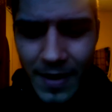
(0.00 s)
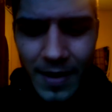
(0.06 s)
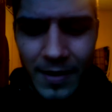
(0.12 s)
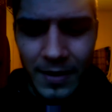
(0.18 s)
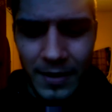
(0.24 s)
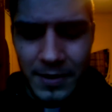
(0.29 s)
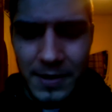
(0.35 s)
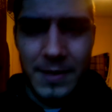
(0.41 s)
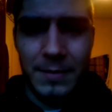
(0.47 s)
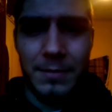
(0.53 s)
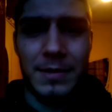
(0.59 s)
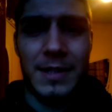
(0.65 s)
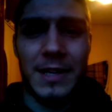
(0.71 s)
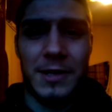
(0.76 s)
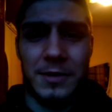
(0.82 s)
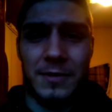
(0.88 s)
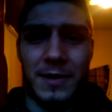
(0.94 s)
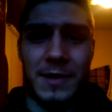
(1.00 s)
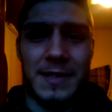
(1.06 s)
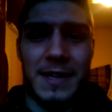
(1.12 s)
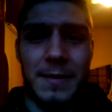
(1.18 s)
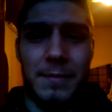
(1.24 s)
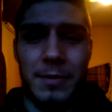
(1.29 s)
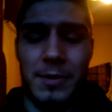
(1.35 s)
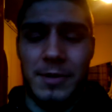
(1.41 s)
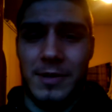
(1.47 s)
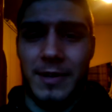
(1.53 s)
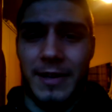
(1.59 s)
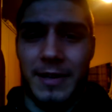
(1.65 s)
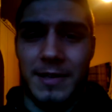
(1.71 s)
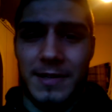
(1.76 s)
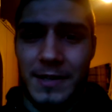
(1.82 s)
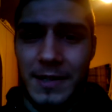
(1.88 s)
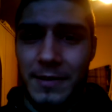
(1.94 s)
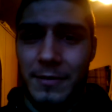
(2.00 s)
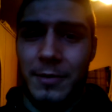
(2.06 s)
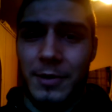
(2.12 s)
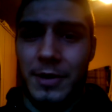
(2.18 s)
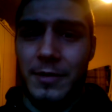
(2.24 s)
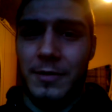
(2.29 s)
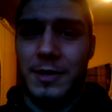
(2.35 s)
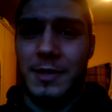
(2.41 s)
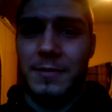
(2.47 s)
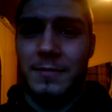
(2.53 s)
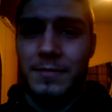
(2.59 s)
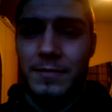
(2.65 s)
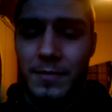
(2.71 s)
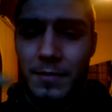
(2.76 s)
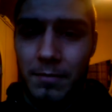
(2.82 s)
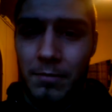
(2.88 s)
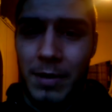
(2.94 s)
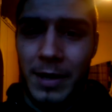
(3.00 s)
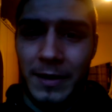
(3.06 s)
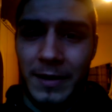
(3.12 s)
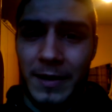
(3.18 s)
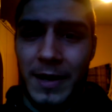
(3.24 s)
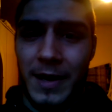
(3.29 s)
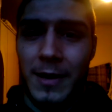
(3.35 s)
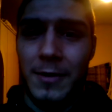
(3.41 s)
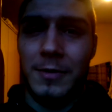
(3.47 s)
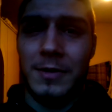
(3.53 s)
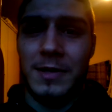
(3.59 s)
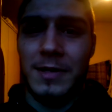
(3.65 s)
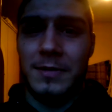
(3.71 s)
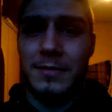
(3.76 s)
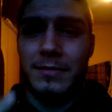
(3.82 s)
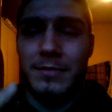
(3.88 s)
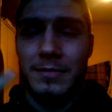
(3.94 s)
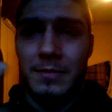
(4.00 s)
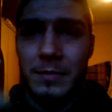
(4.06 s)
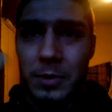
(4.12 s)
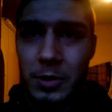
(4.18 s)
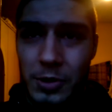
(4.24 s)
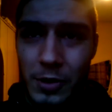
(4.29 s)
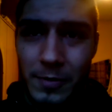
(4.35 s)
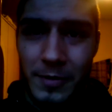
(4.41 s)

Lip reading: there's tons of examples like Steve Reeves, Bud Counts, John